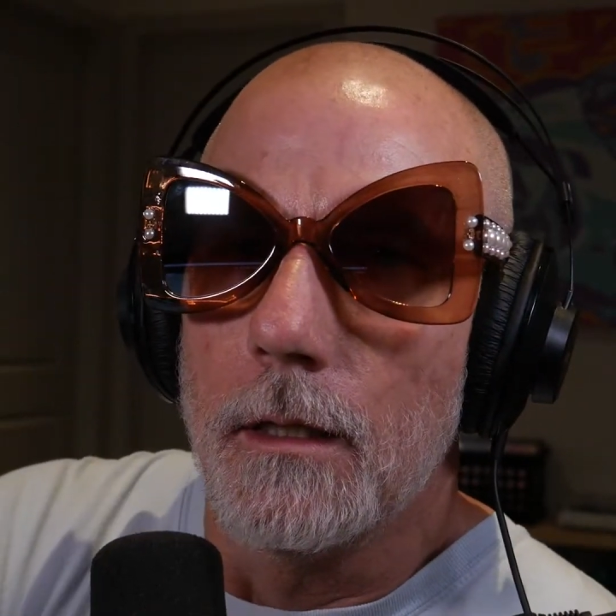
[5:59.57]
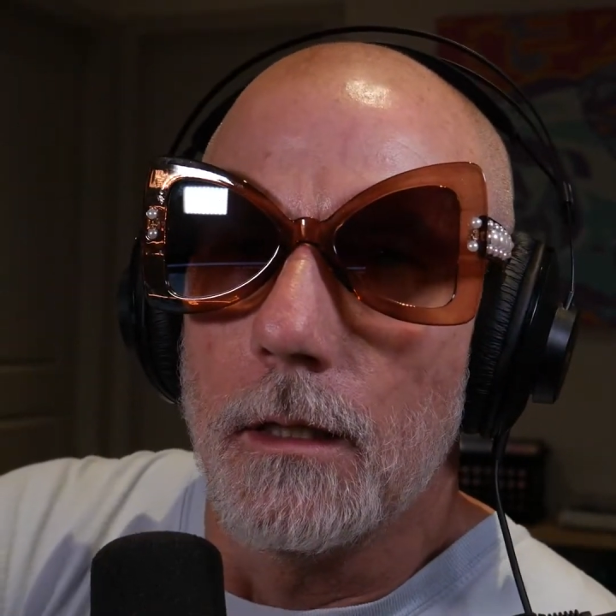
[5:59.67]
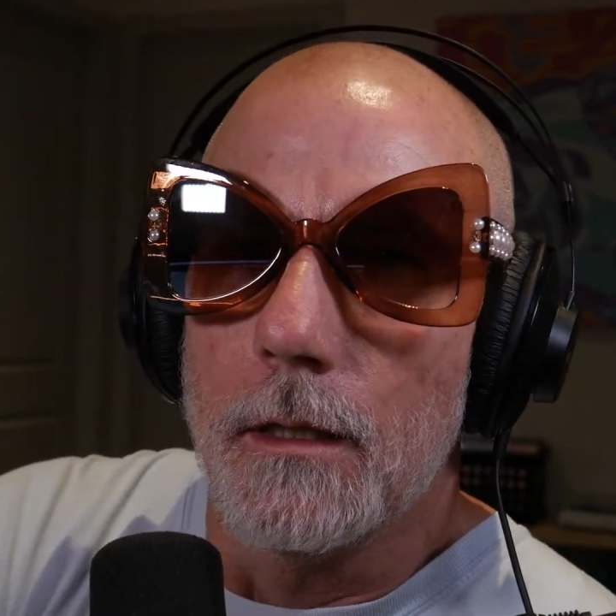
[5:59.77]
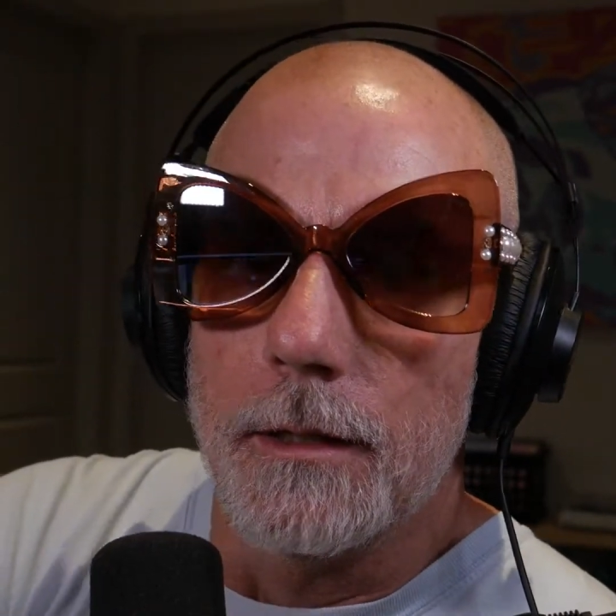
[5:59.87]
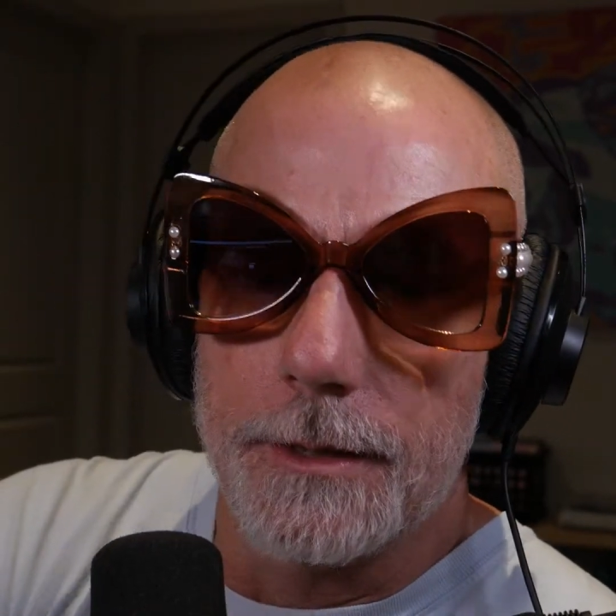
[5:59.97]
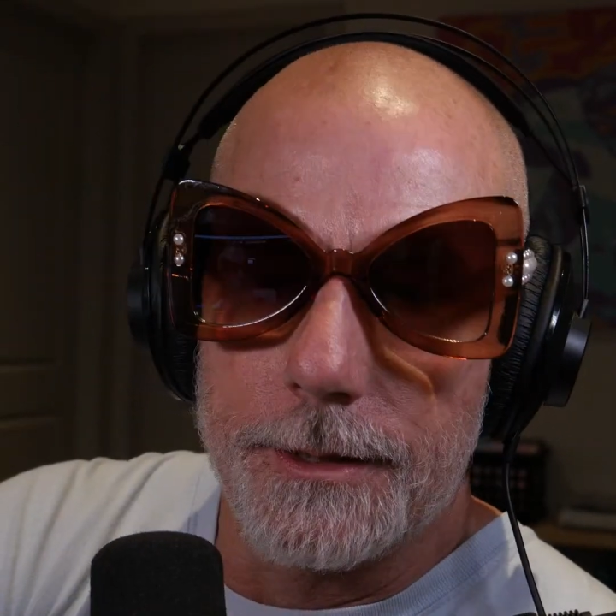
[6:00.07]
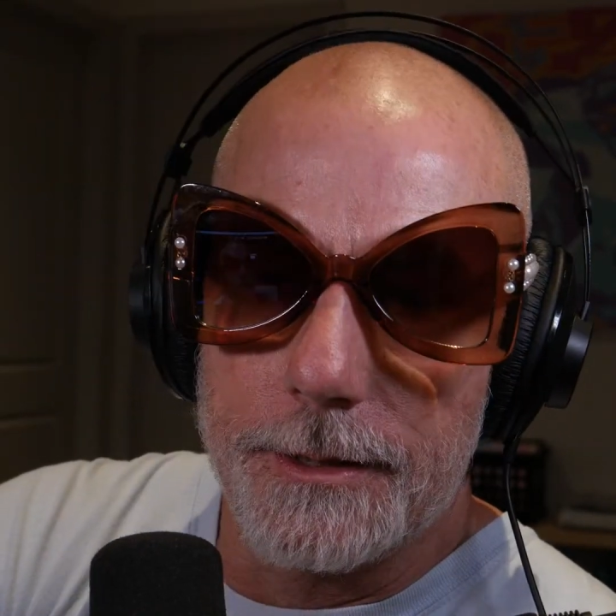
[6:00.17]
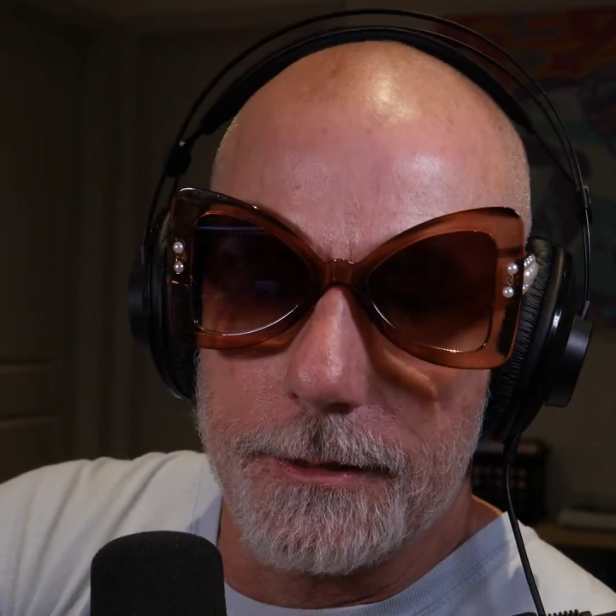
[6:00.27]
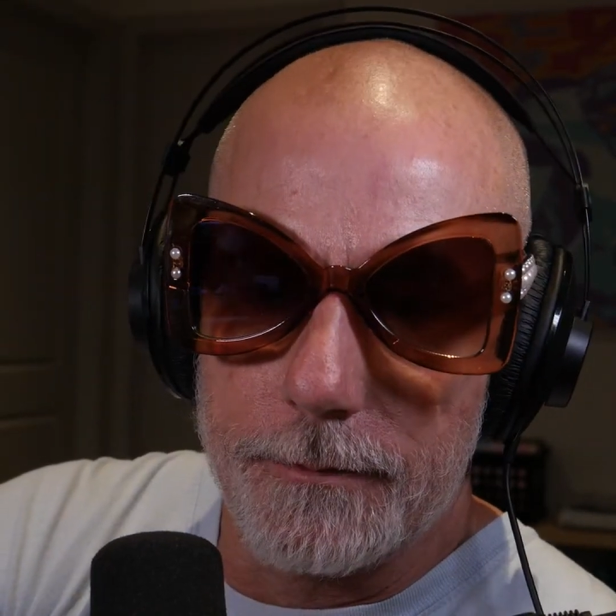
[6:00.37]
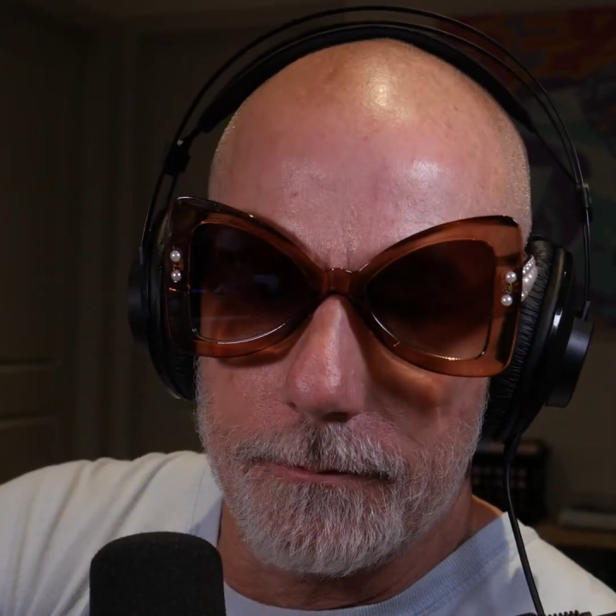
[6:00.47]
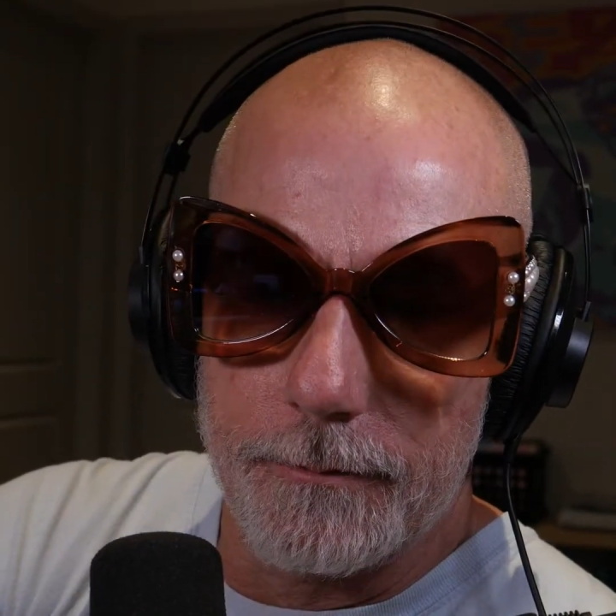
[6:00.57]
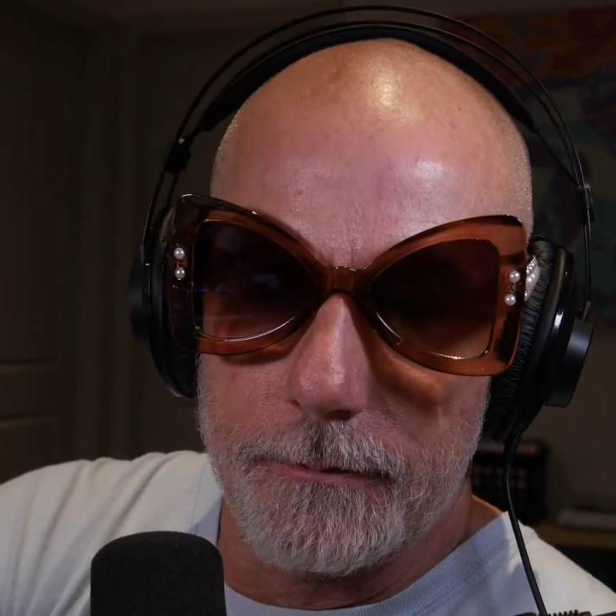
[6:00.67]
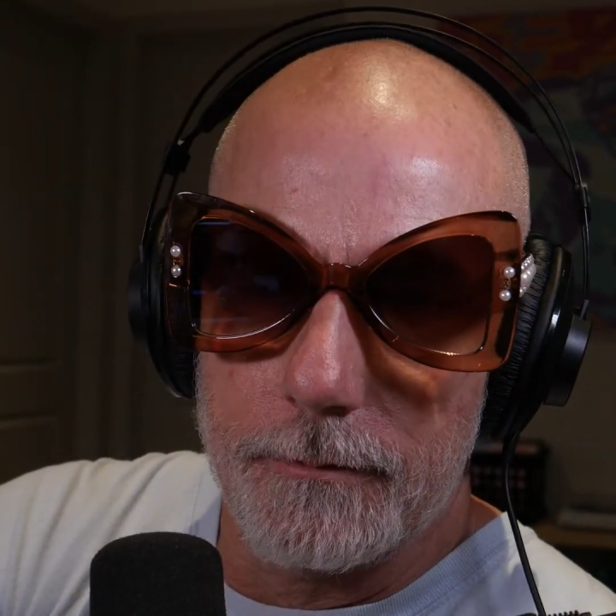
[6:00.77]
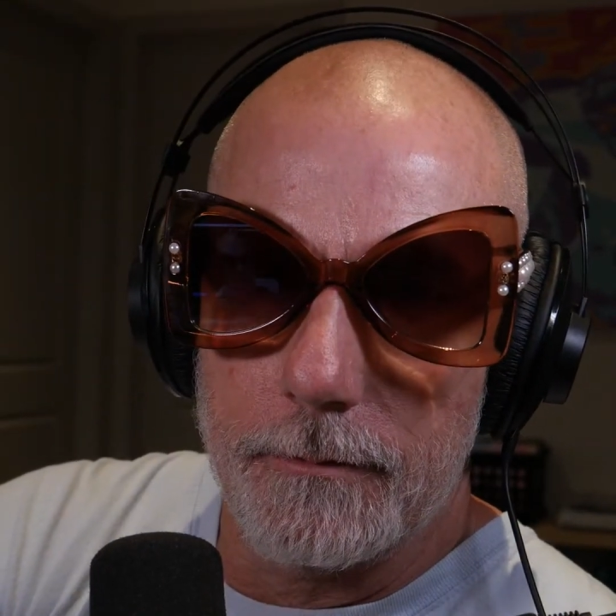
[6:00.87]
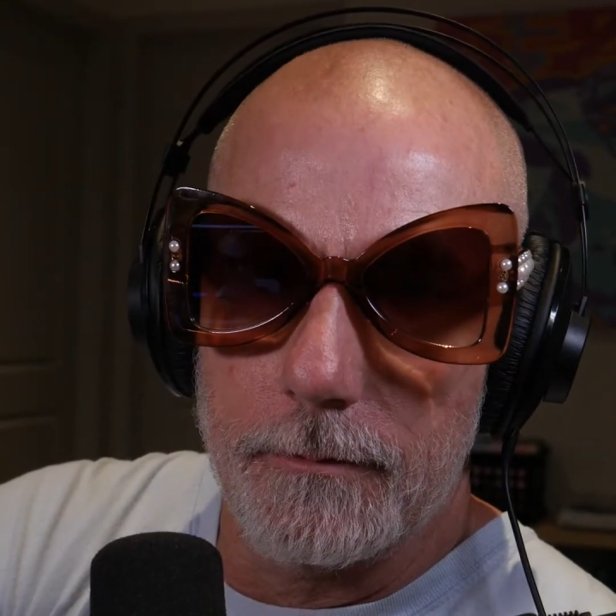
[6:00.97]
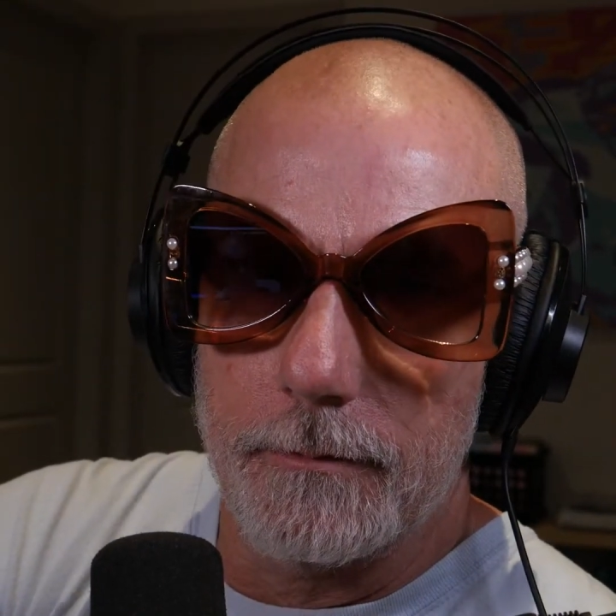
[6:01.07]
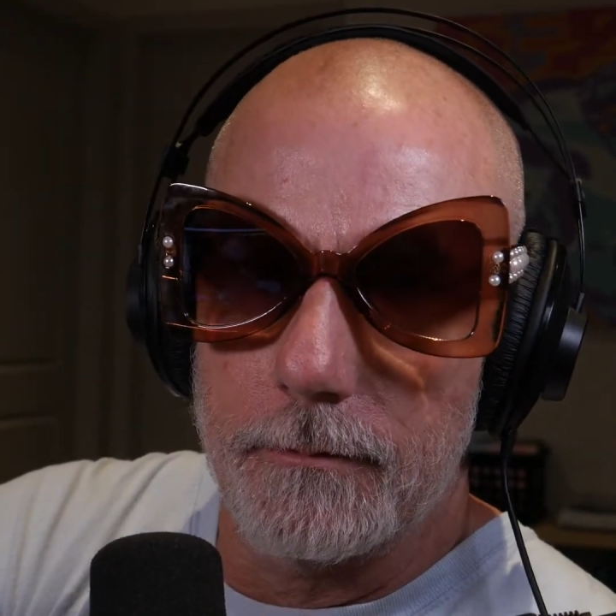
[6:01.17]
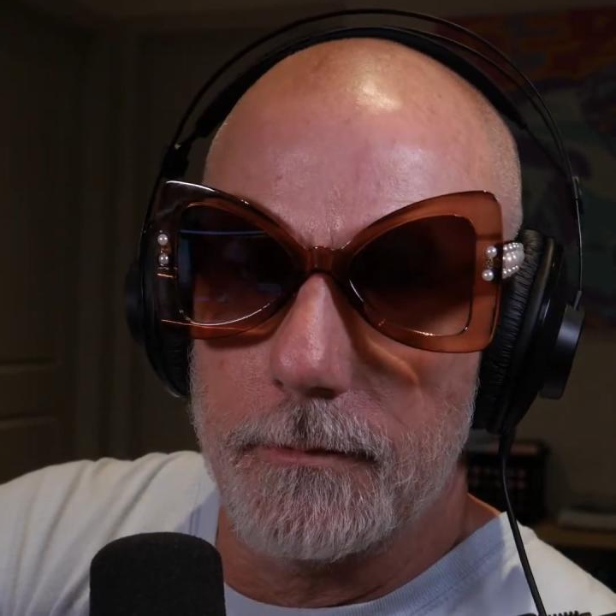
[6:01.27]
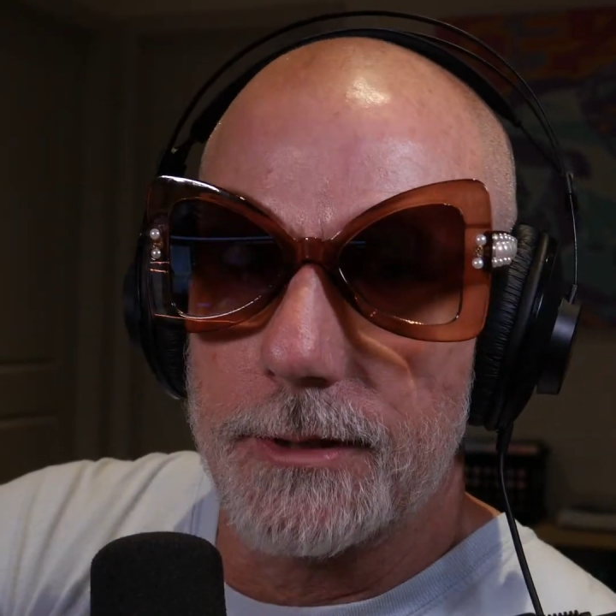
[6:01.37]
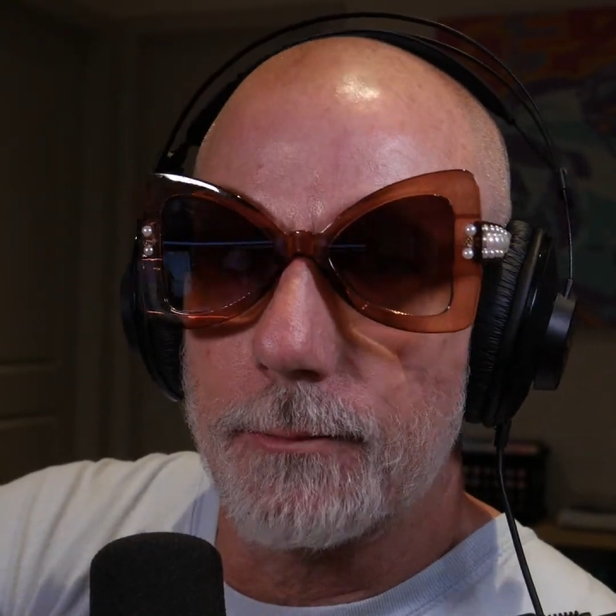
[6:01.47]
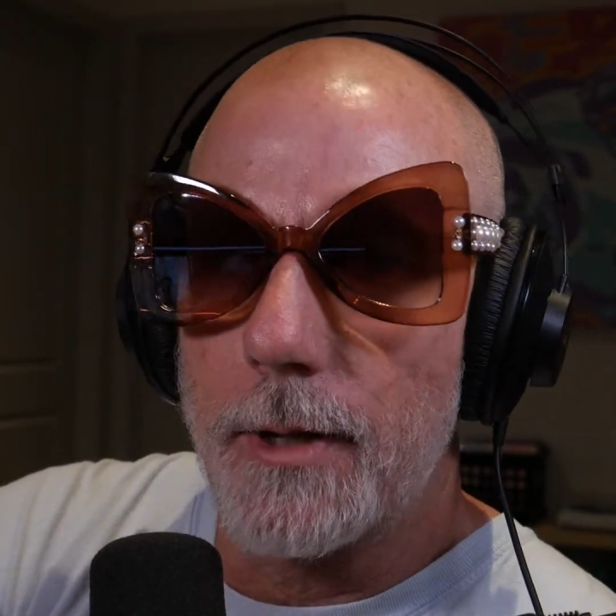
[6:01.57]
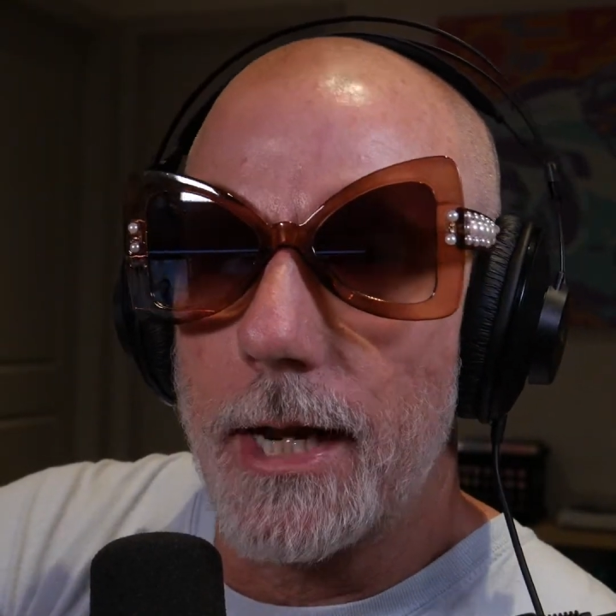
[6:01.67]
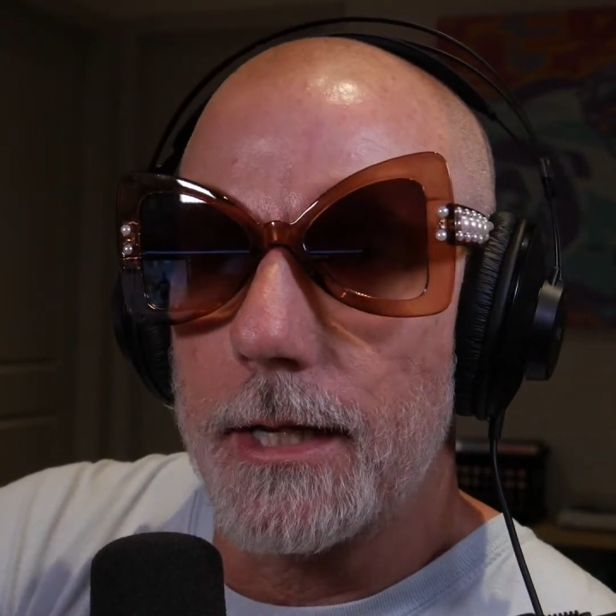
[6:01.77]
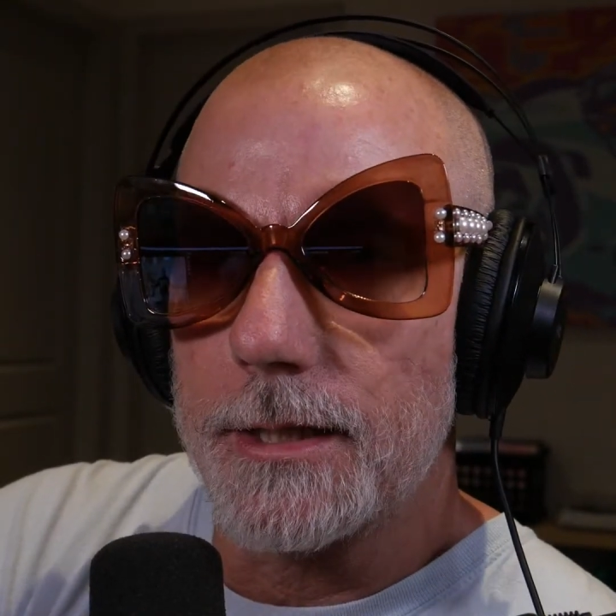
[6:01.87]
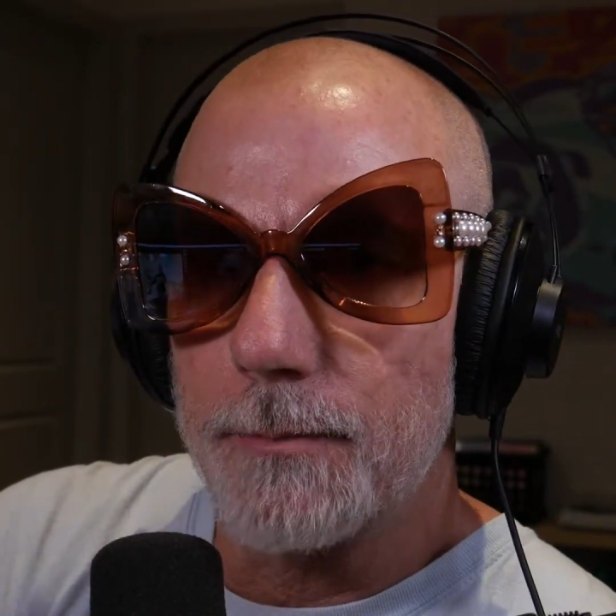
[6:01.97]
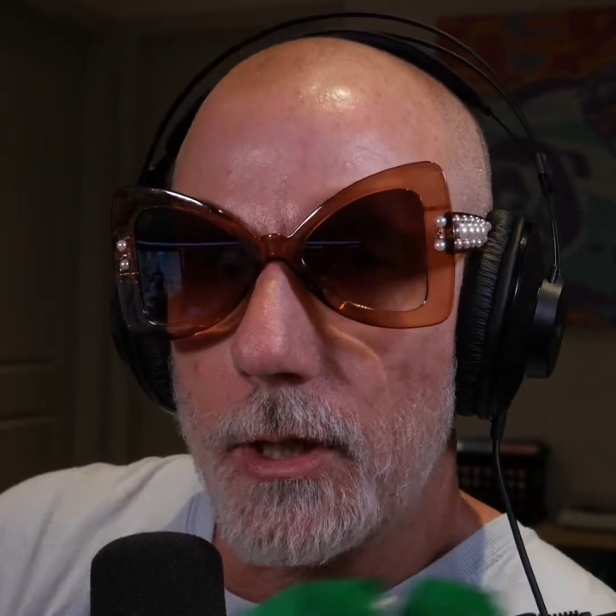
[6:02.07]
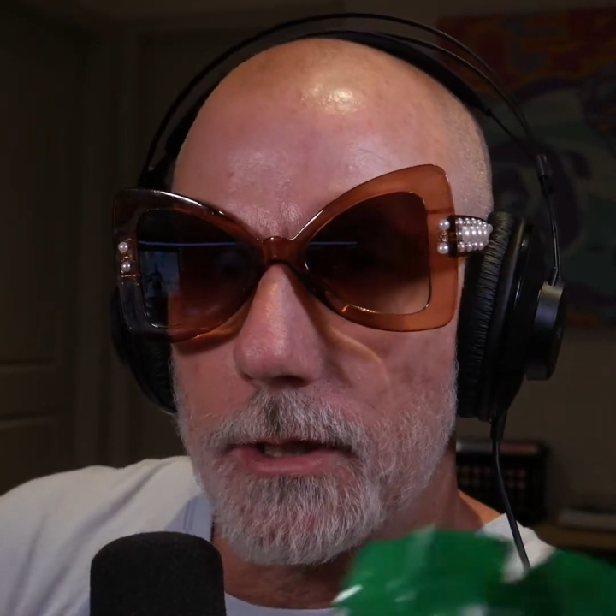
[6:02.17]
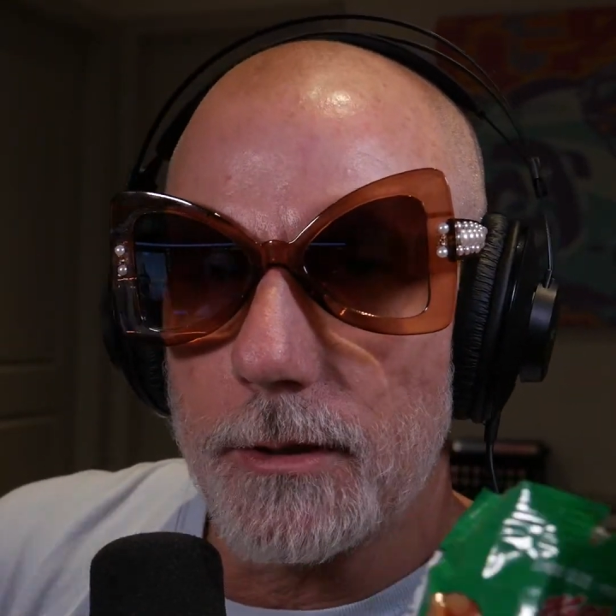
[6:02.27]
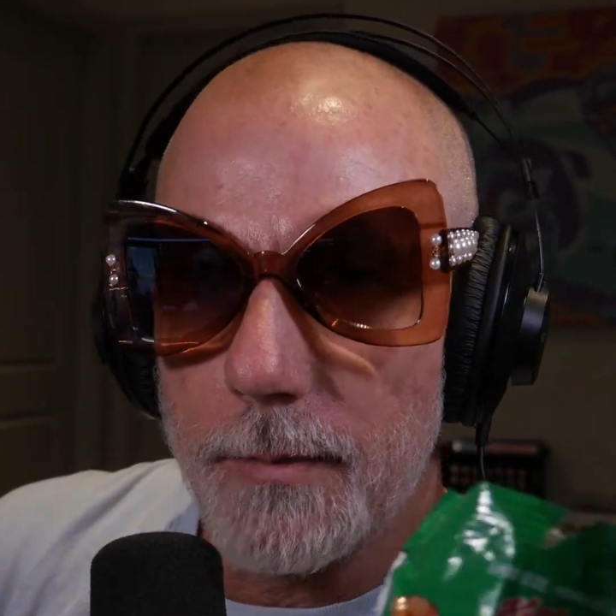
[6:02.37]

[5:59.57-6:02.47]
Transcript: This rant is sponsored by